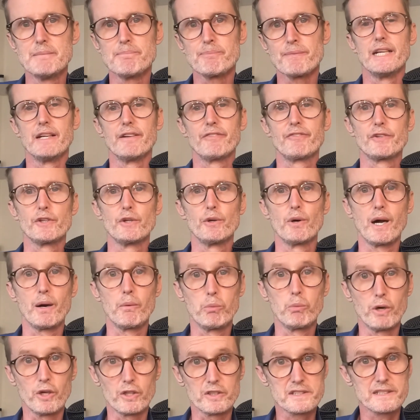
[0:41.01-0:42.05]
if you are
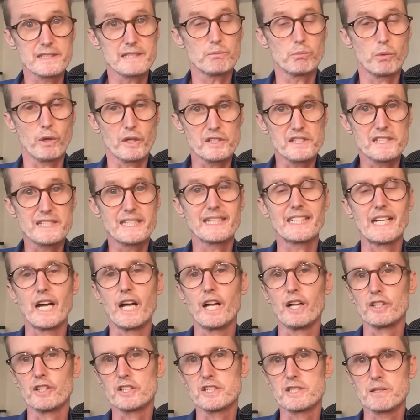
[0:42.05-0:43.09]
wanting
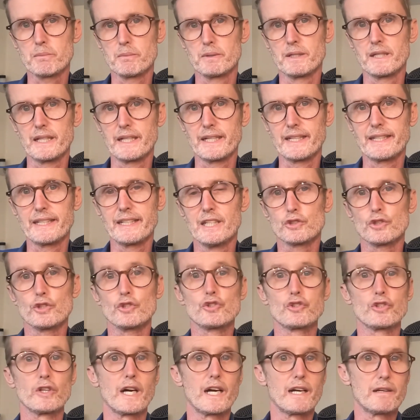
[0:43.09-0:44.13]
ultimately to
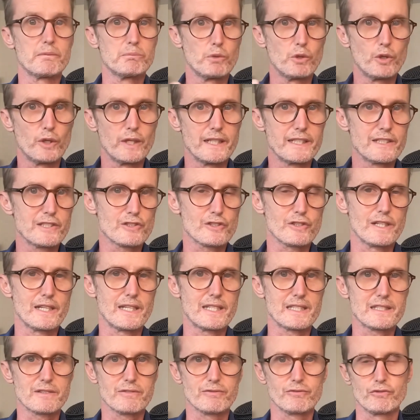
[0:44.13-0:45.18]
drive more
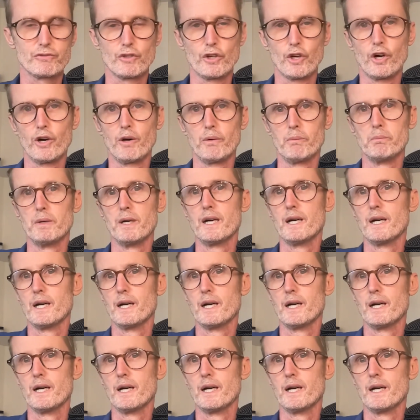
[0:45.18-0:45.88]
interest from